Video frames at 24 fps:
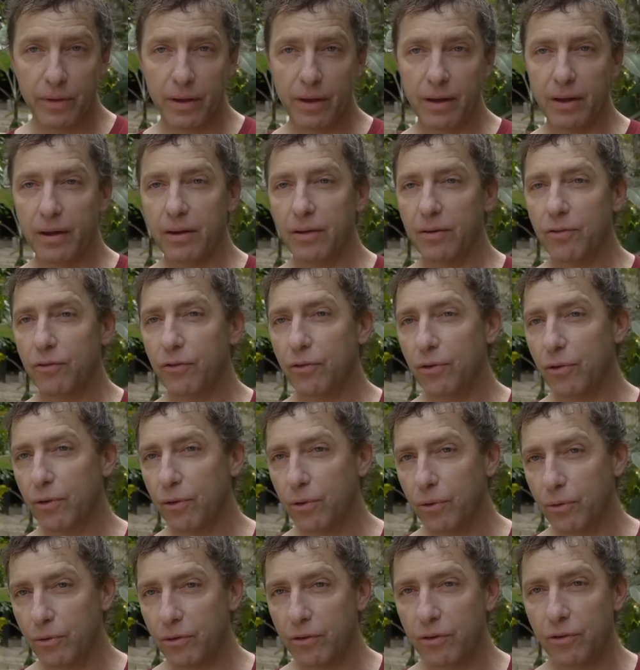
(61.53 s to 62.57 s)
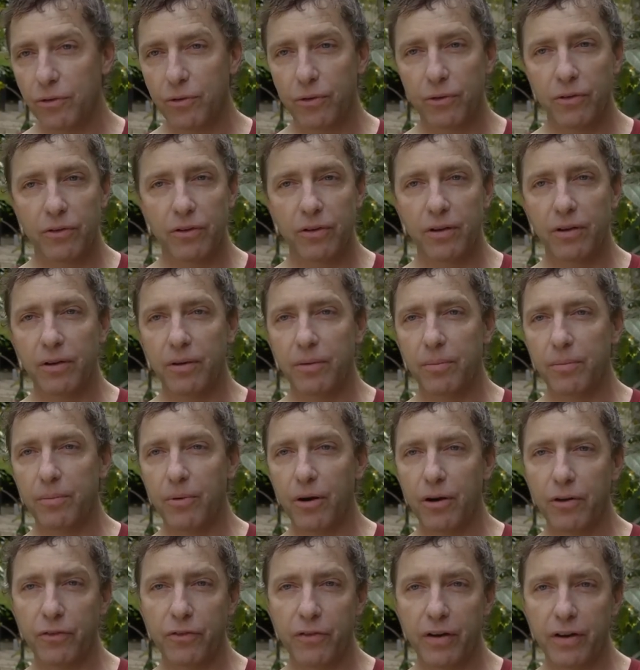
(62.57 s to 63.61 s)
And for those interested in
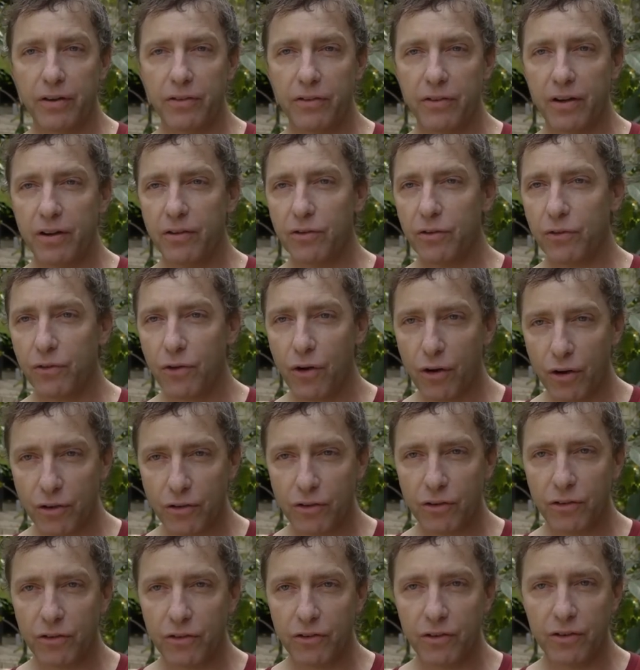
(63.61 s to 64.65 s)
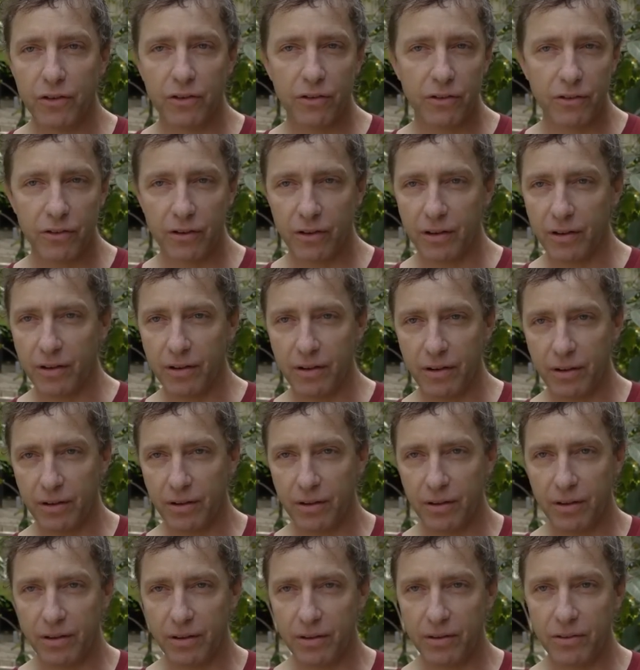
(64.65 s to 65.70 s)
modified states of consciousness and
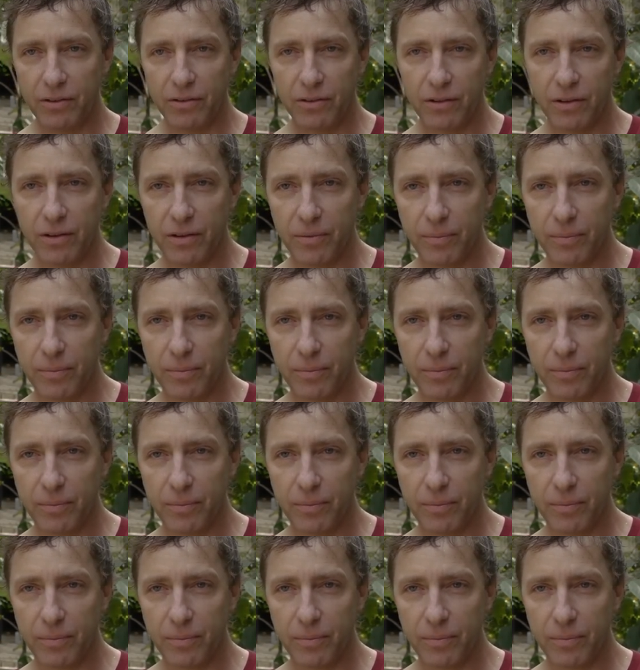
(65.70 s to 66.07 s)
these